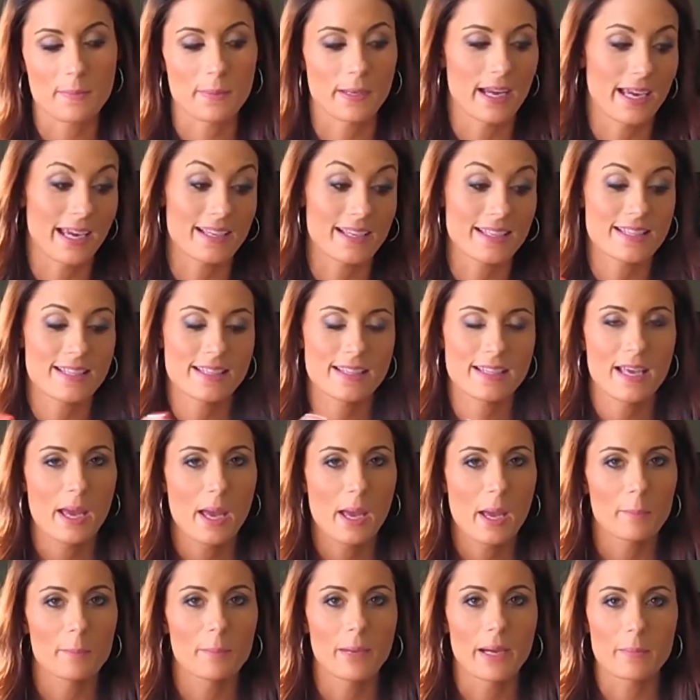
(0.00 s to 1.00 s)
and I guess
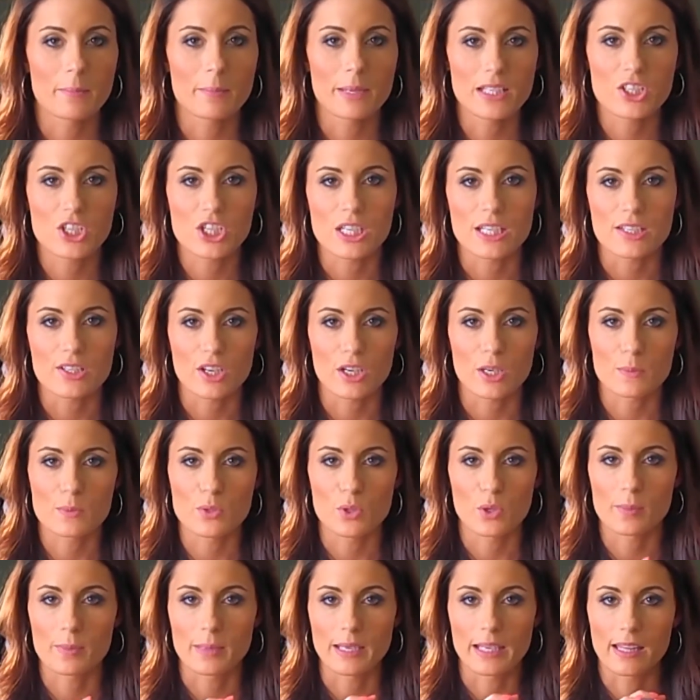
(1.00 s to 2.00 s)
my bed sheets are
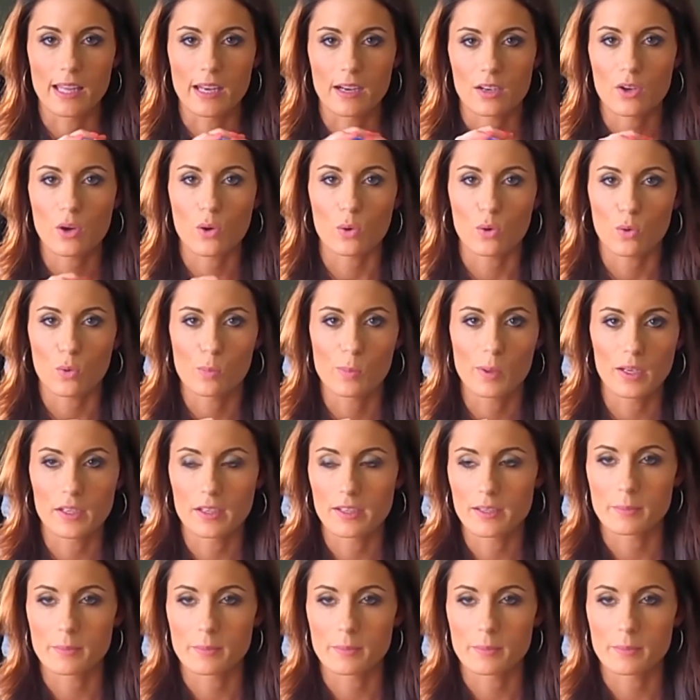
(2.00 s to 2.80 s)
absorbing a lot of cocoa butter.